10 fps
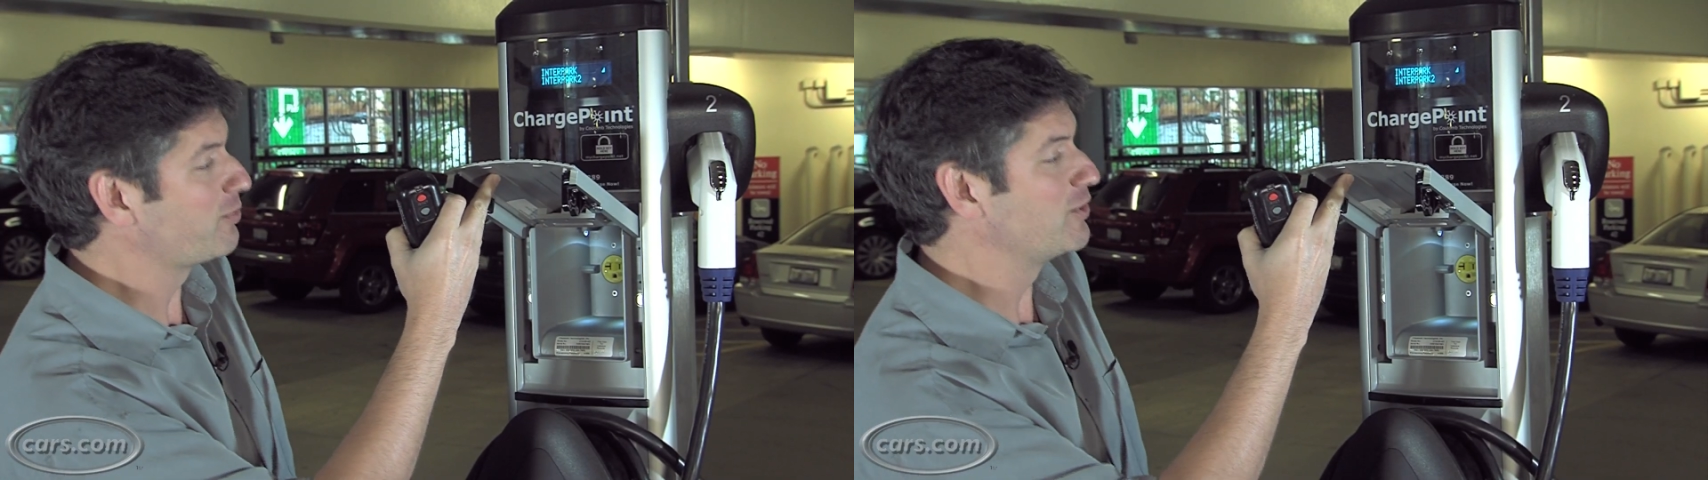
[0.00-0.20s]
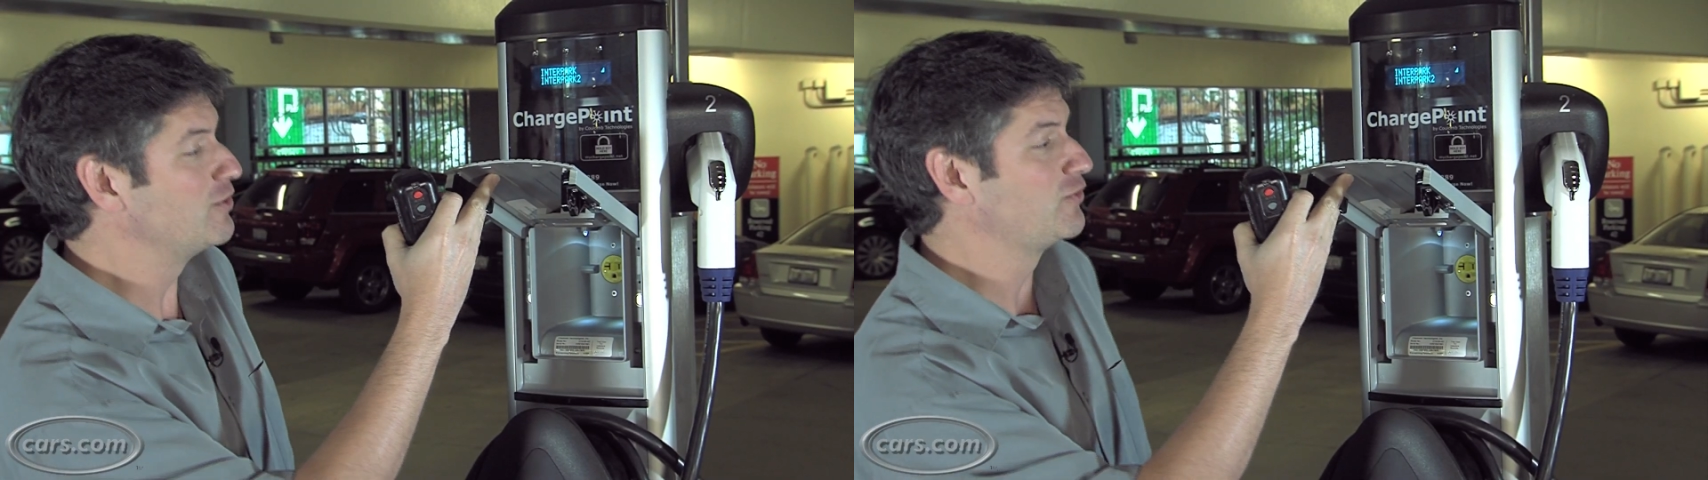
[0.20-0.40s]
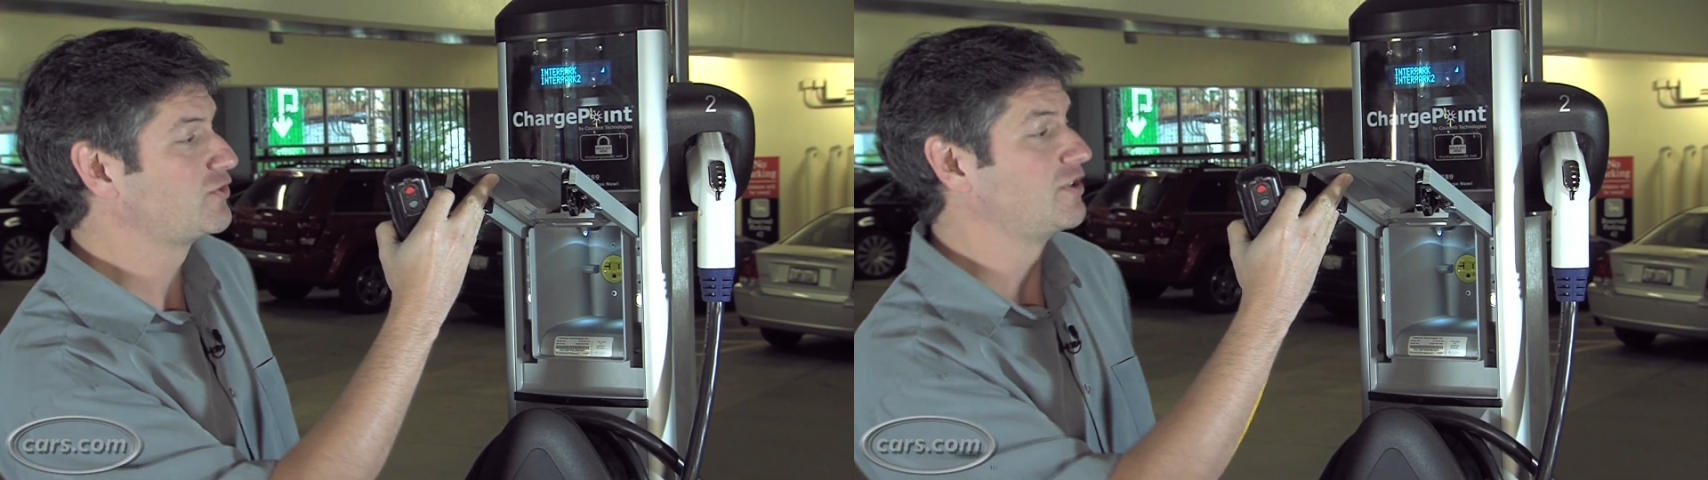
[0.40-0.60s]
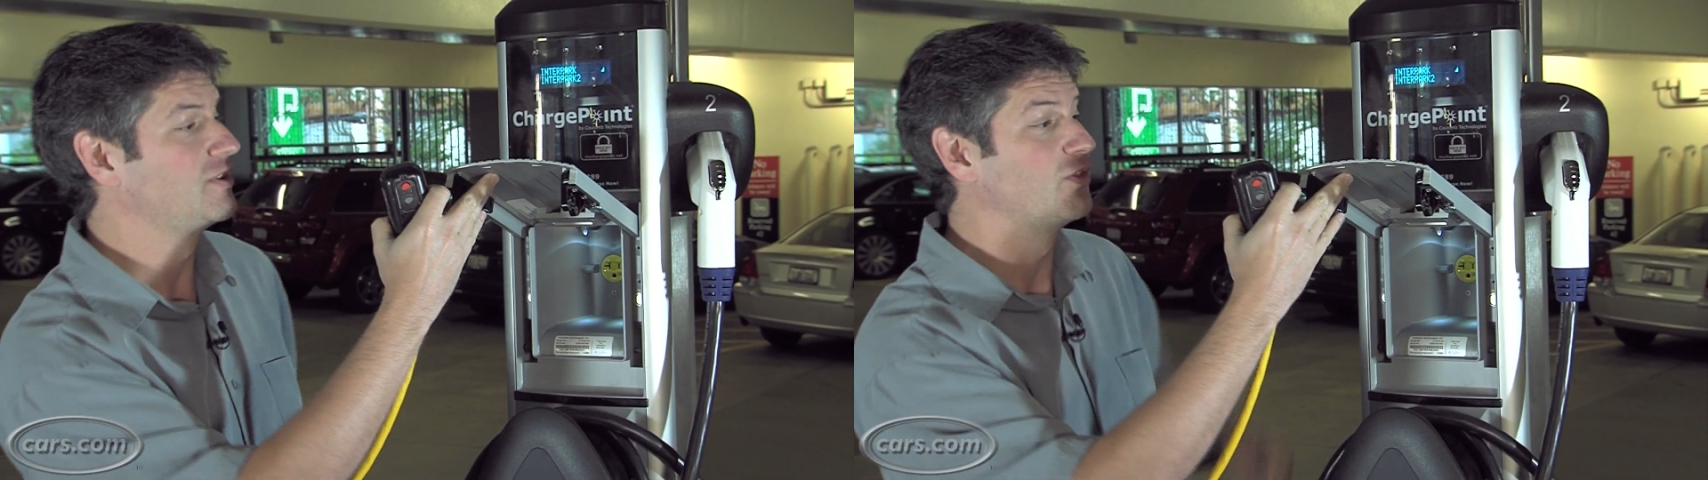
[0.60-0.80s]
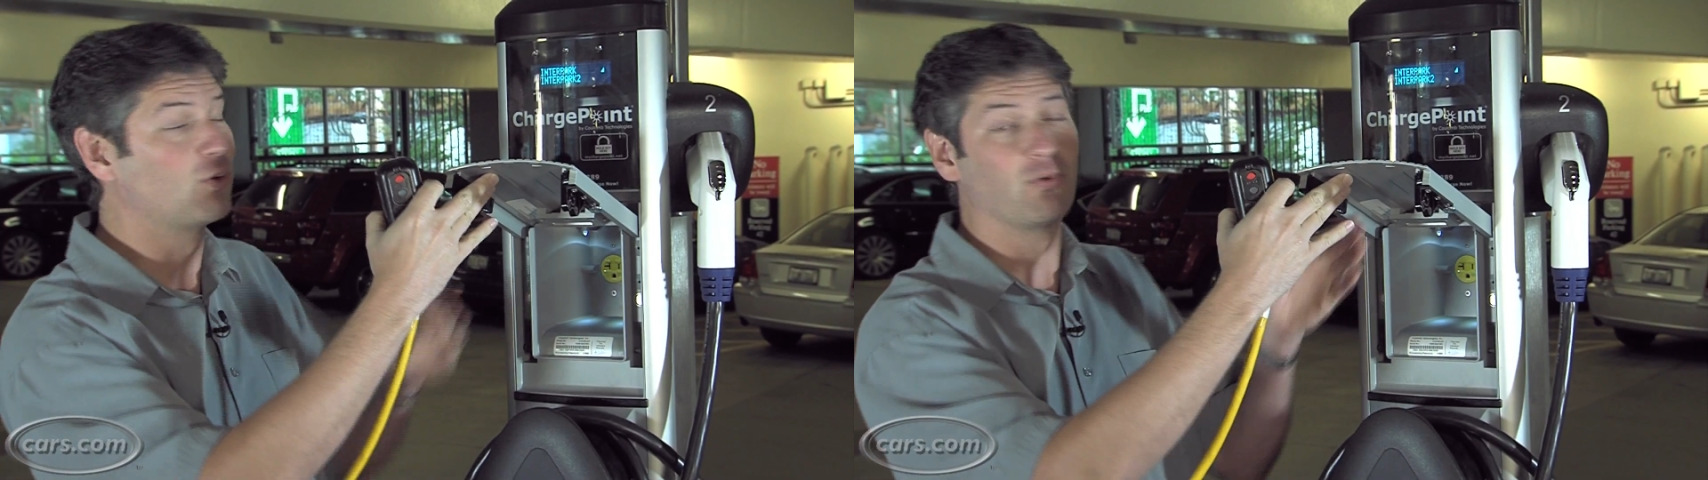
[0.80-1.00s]
produced
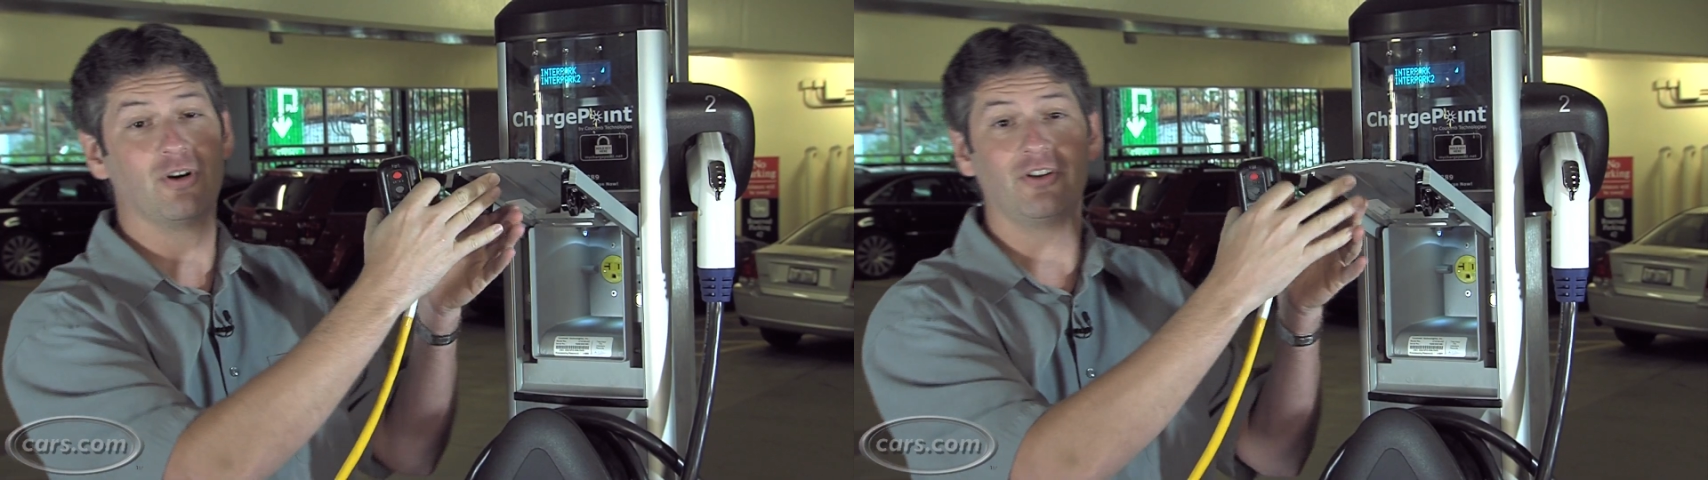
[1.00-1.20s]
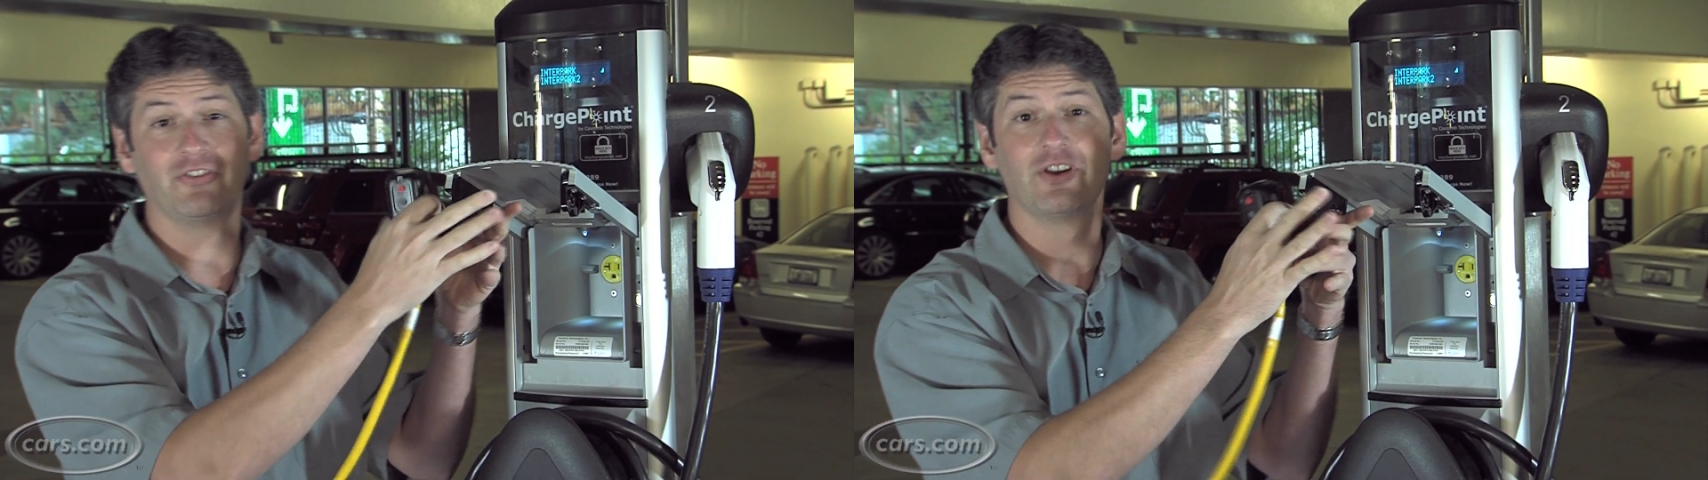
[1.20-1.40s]
the world's